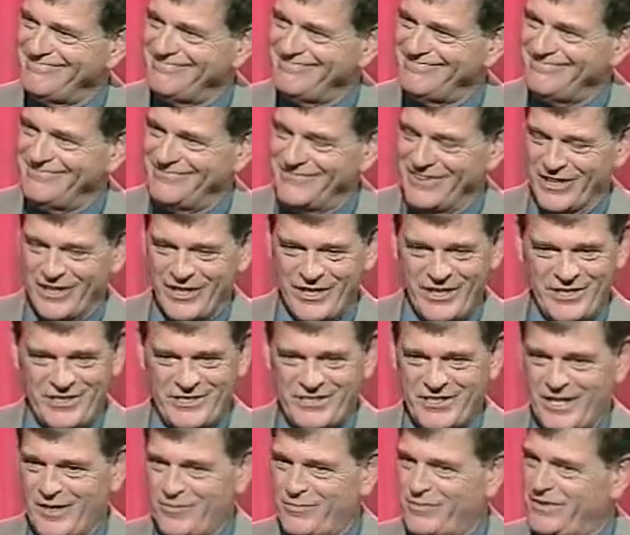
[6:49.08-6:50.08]
None
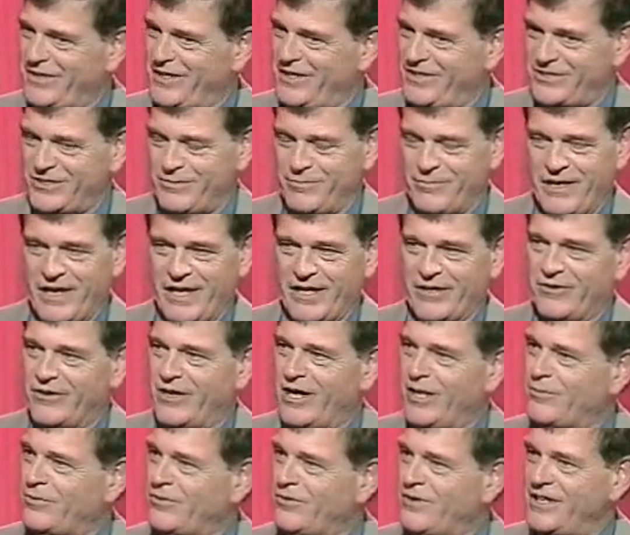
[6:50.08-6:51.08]
except some minor
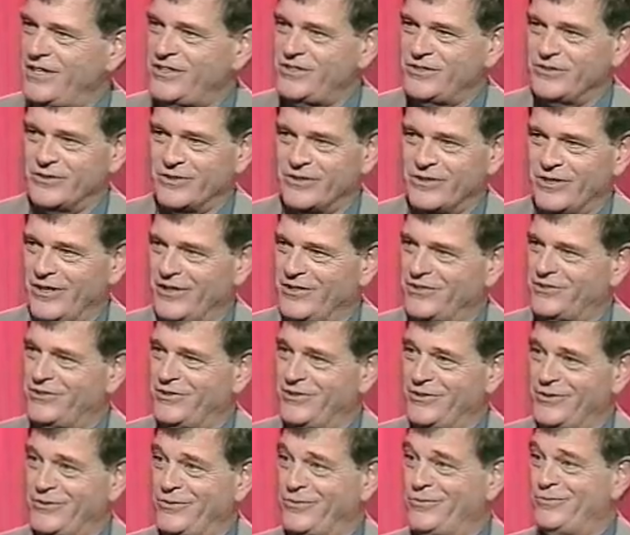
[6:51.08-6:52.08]
operational cost.
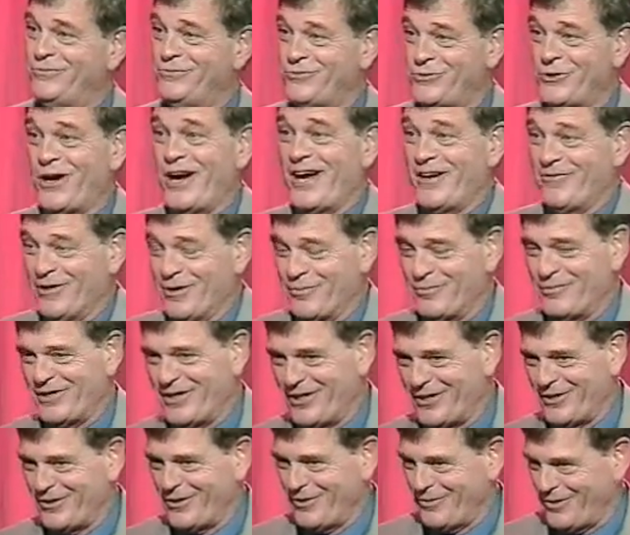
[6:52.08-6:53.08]
Drive up
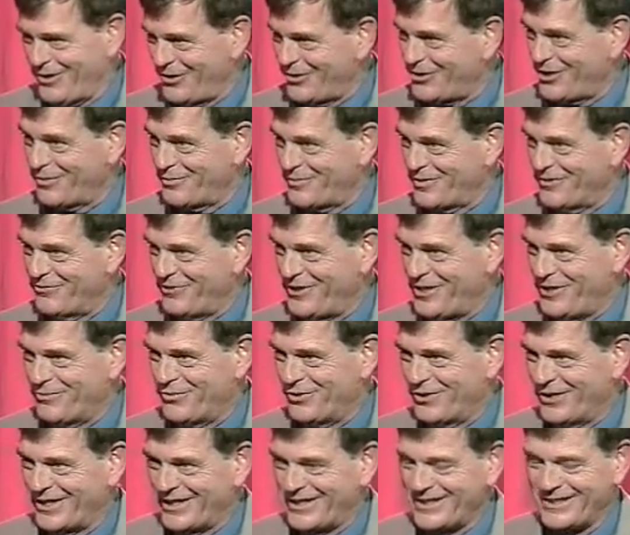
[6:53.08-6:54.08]
there, hook up the
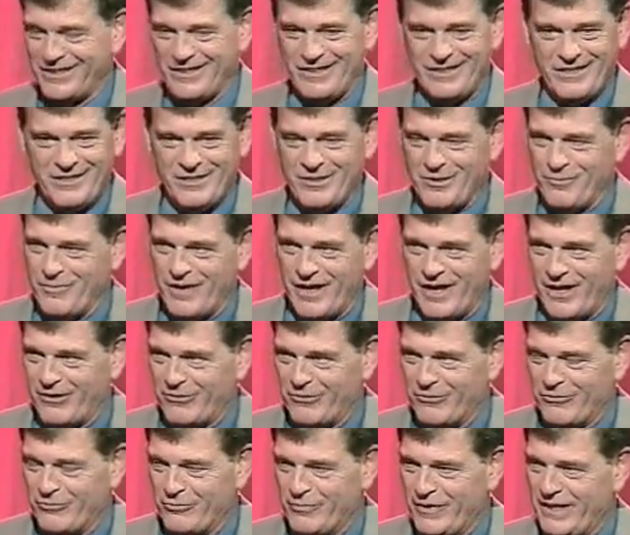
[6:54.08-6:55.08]
VBrick,
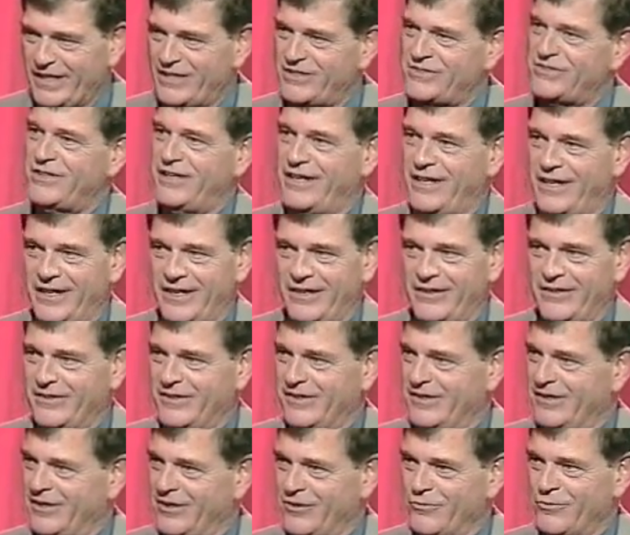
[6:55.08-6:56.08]
matter of minutes, and
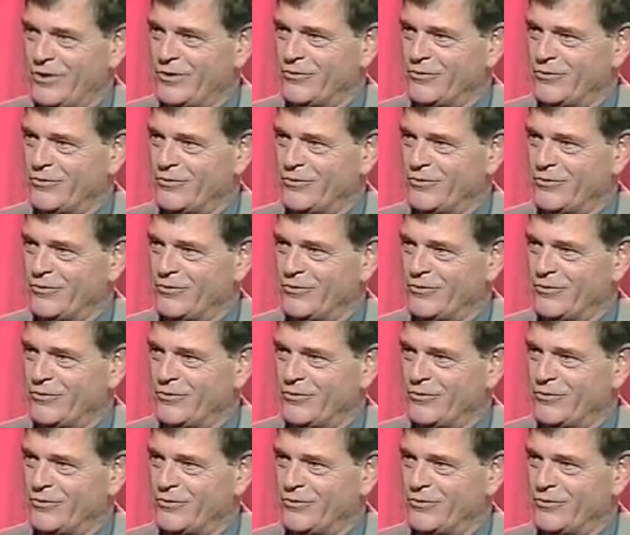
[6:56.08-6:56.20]
we're